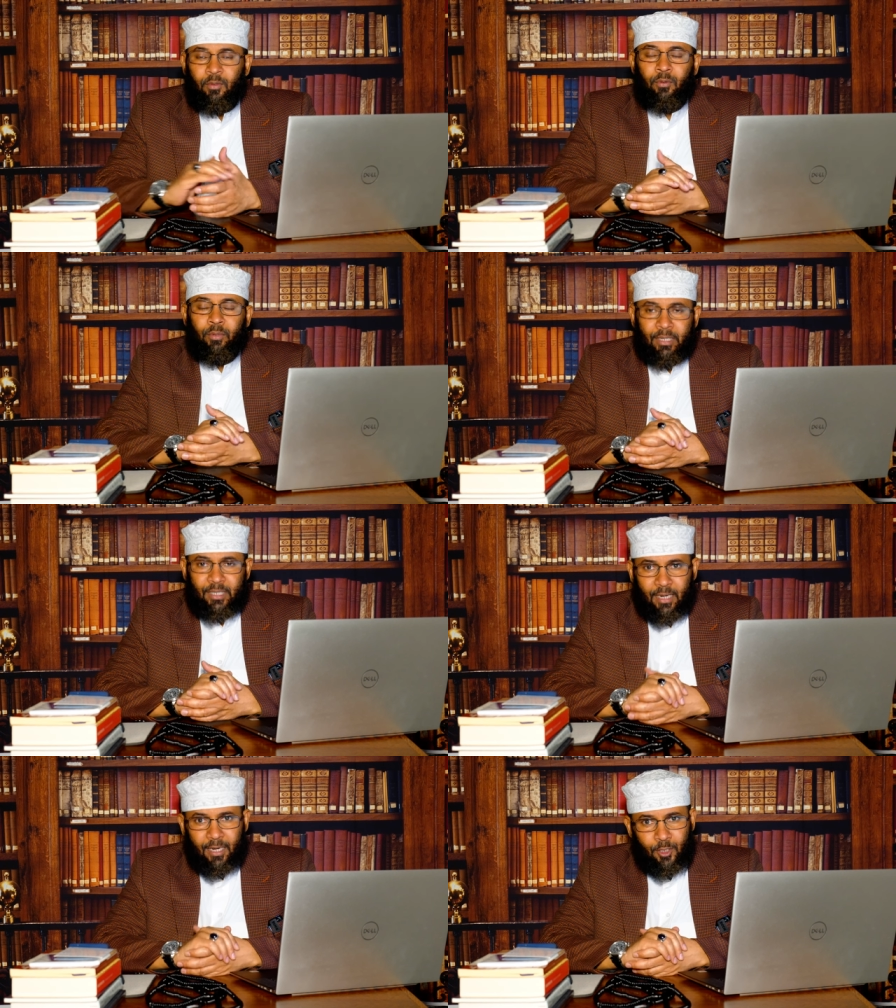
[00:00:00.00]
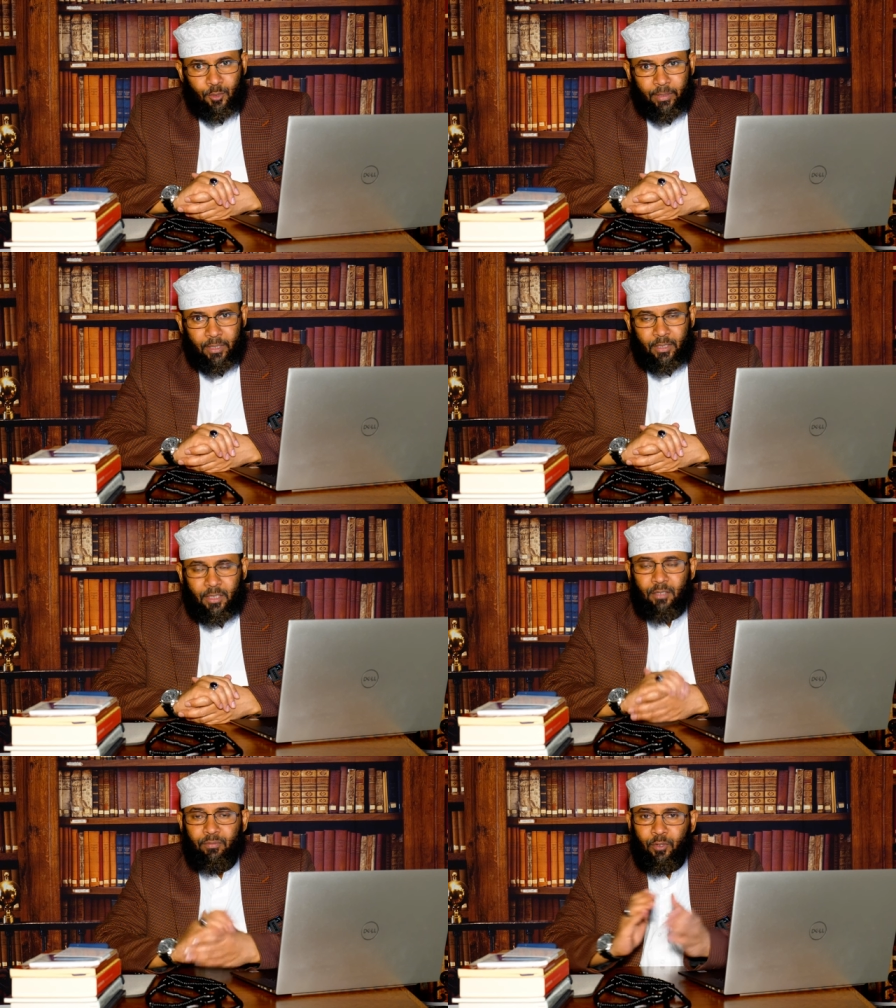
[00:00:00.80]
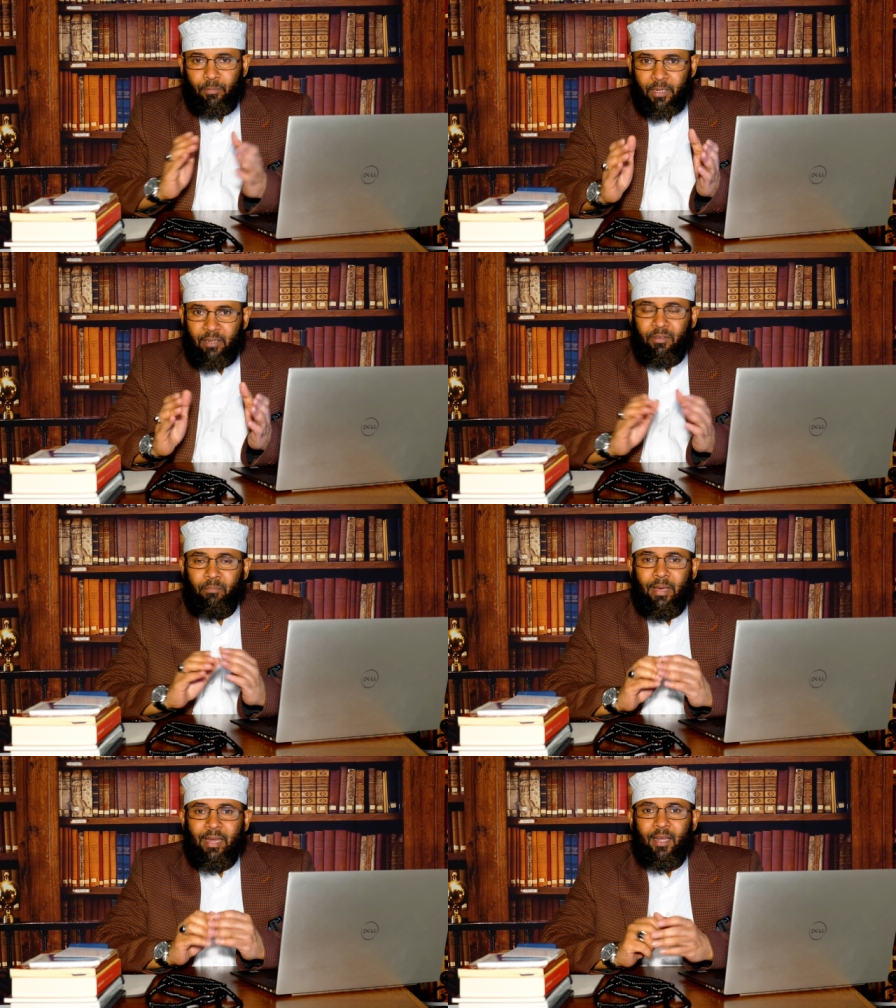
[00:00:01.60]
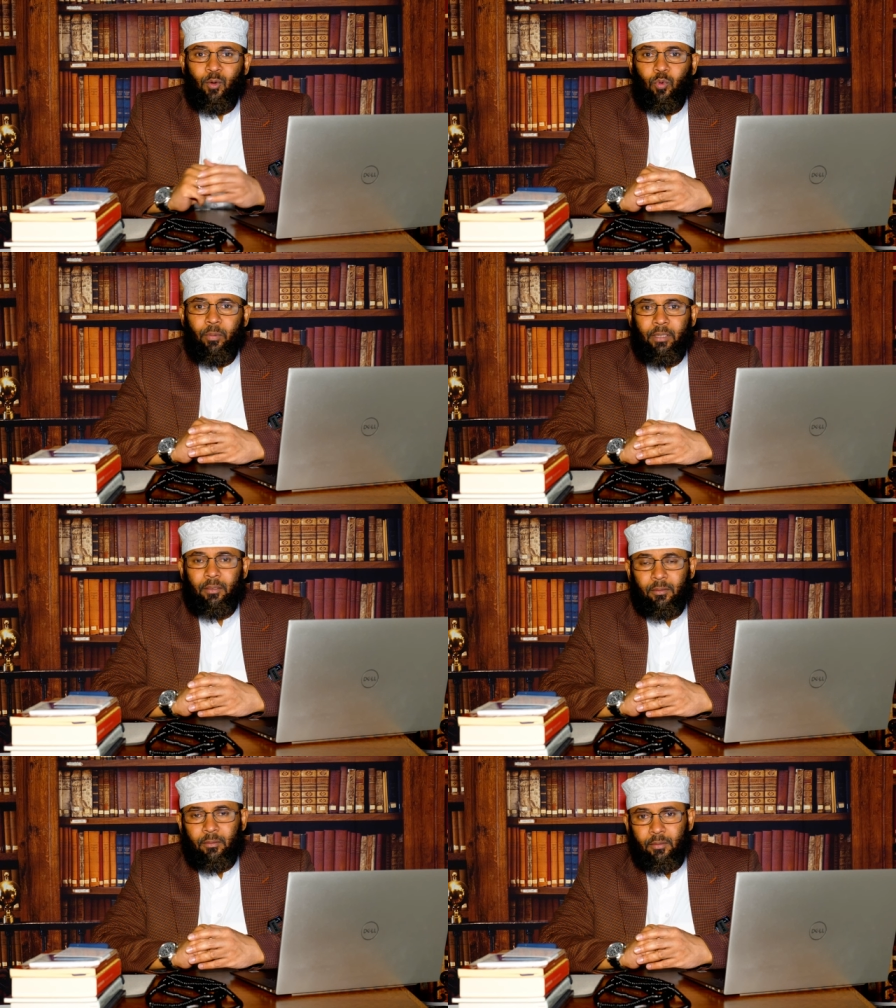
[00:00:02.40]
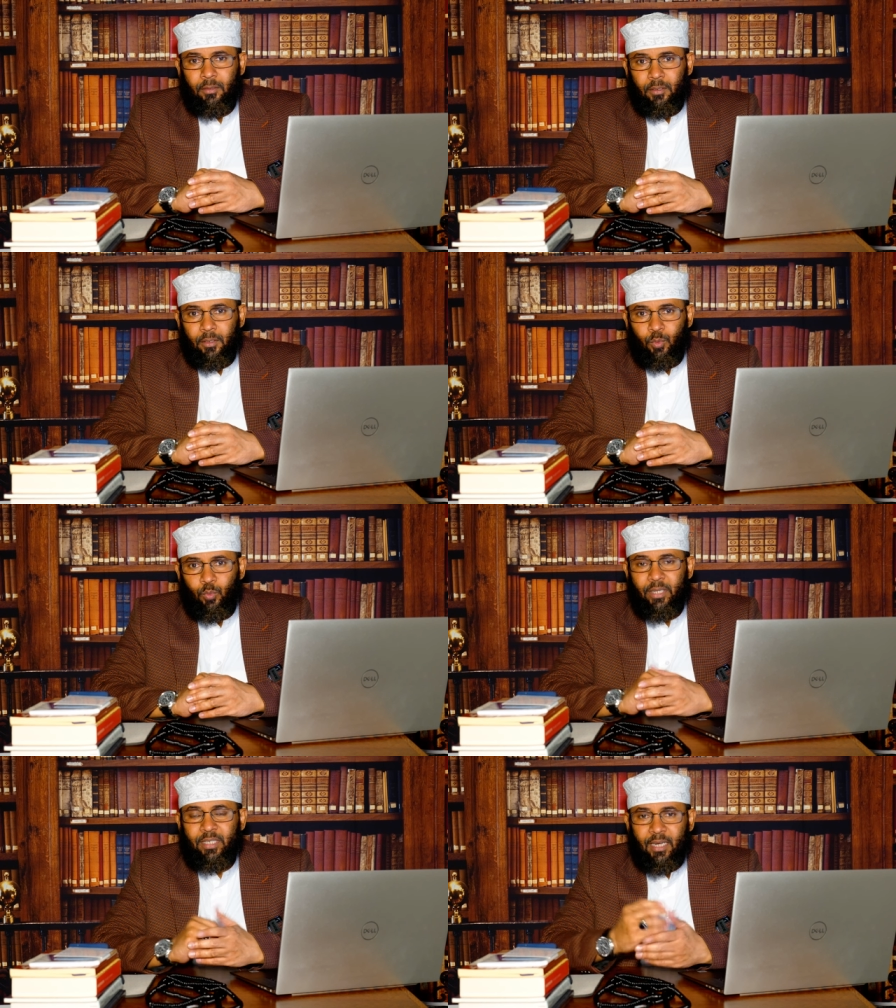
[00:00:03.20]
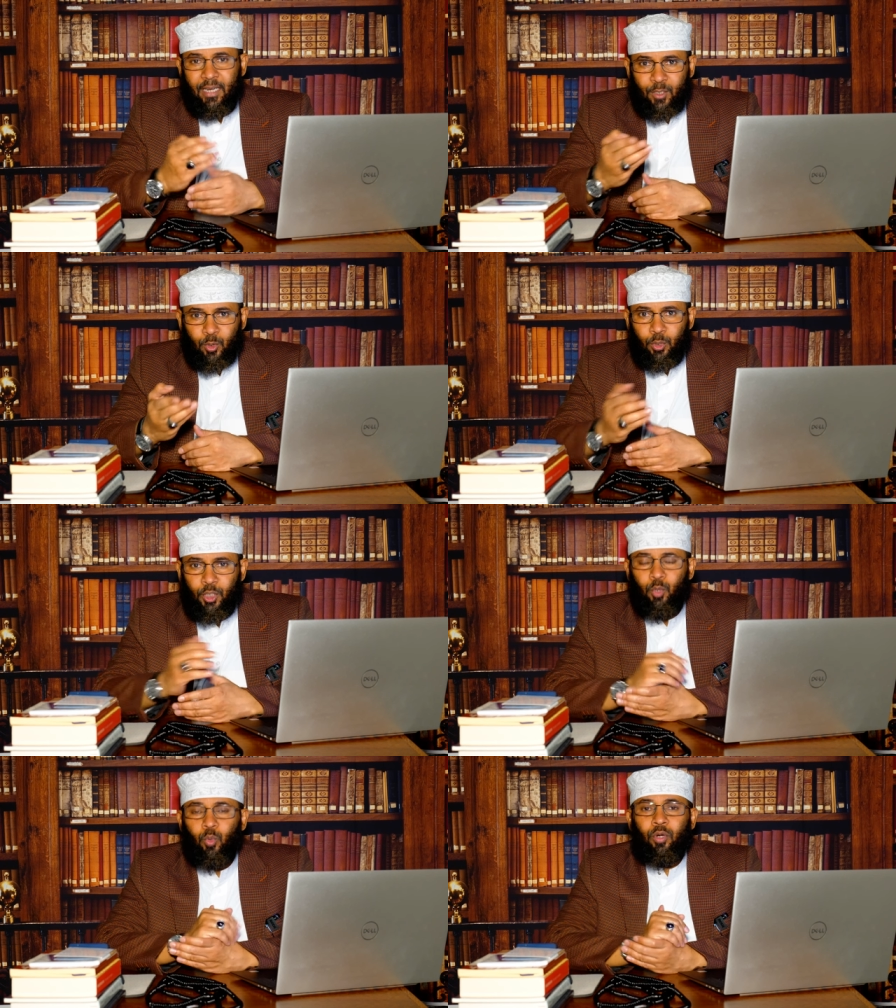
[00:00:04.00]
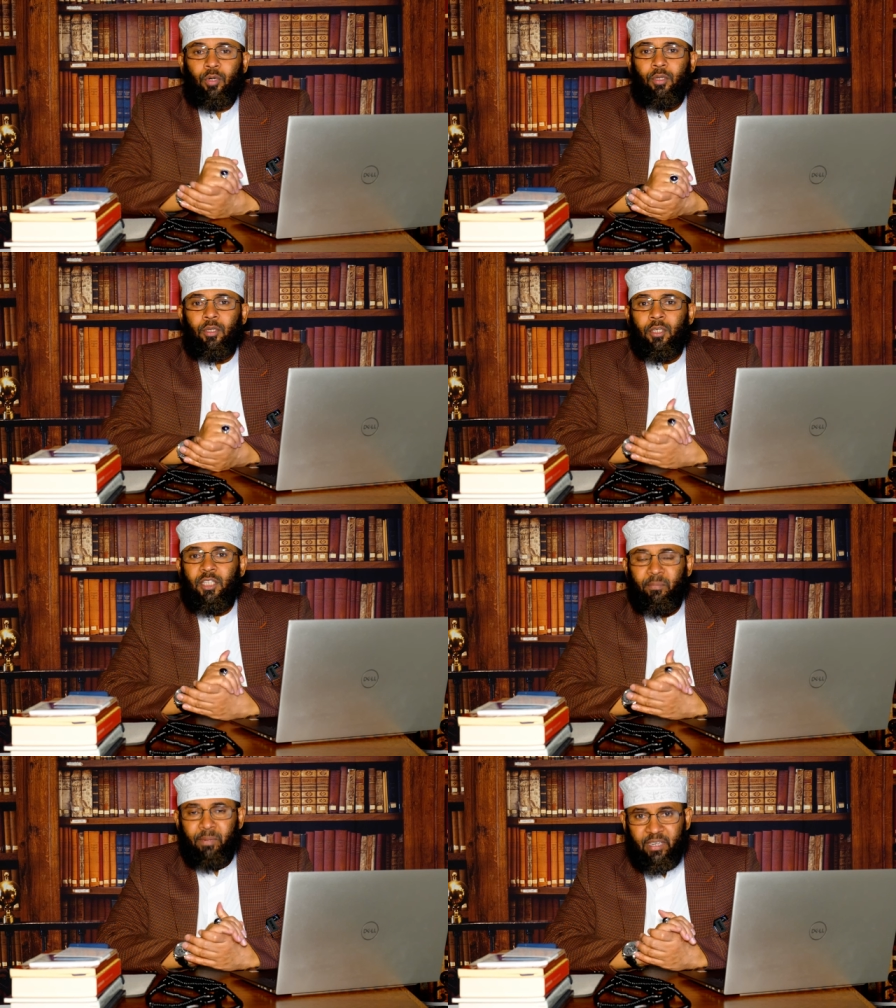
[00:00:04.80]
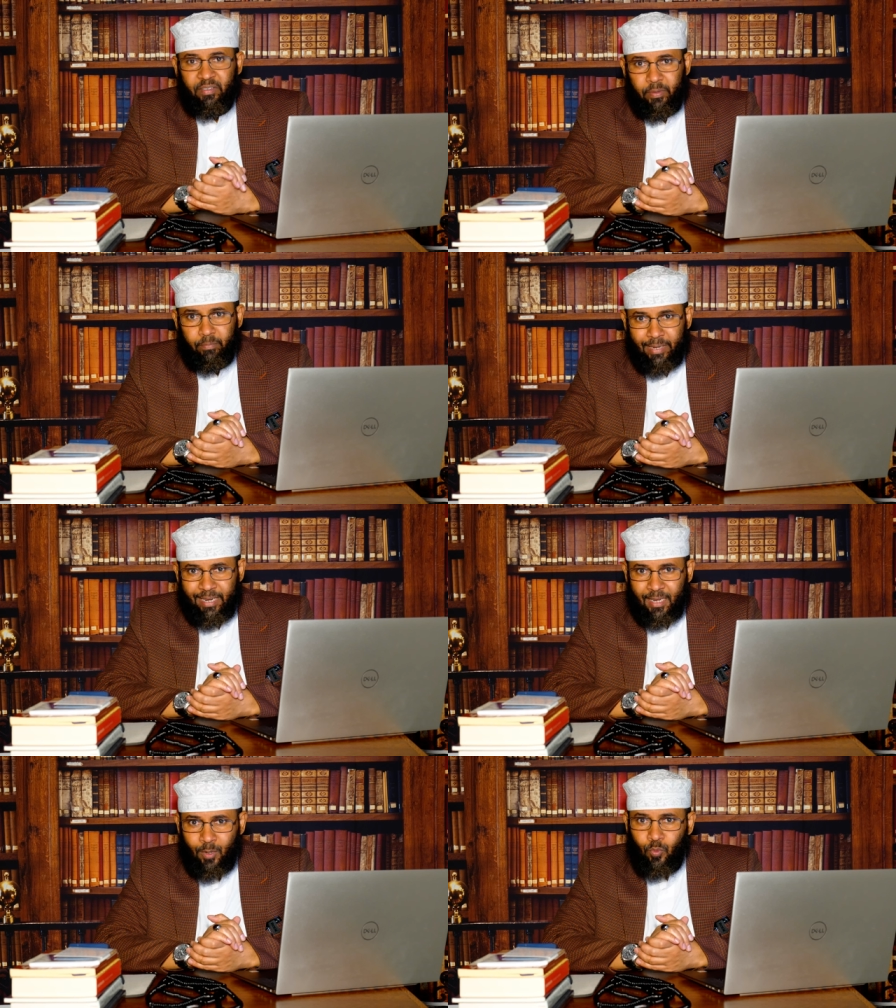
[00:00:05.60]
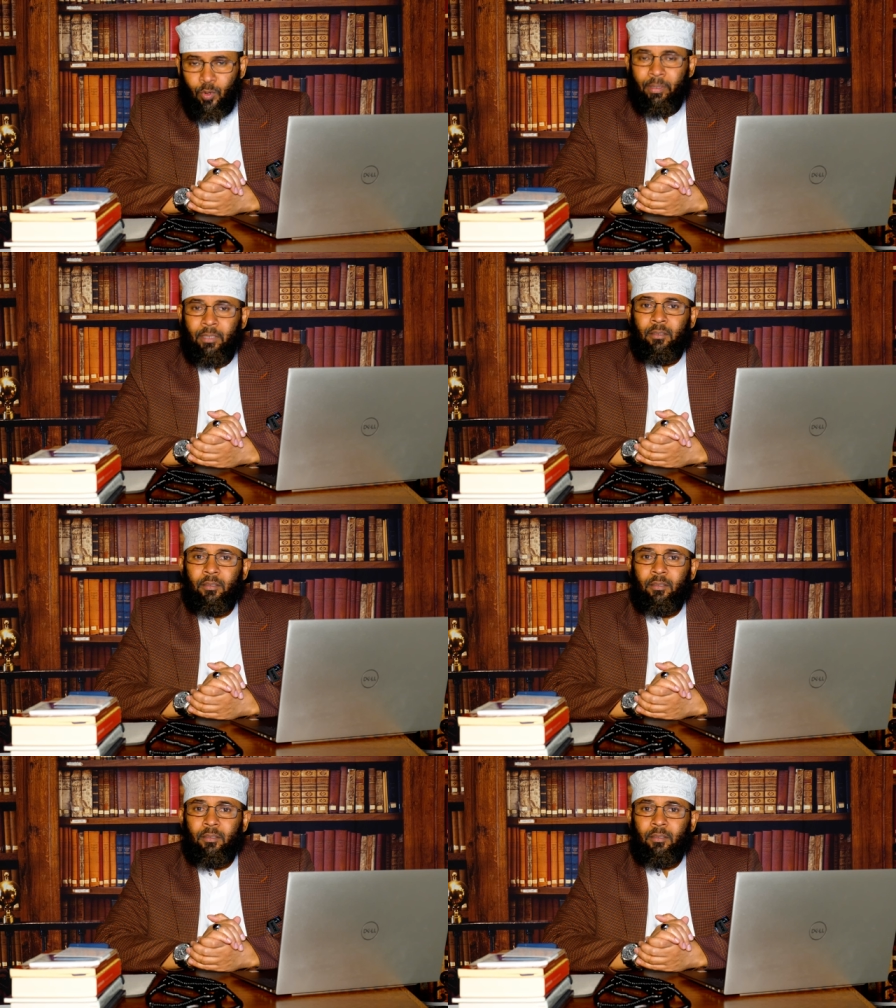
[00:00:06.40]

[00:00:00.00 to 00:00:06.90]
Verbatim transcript: We ask Allah to make it easy for the believing men and women. We ask Allah to cure the believing men and women.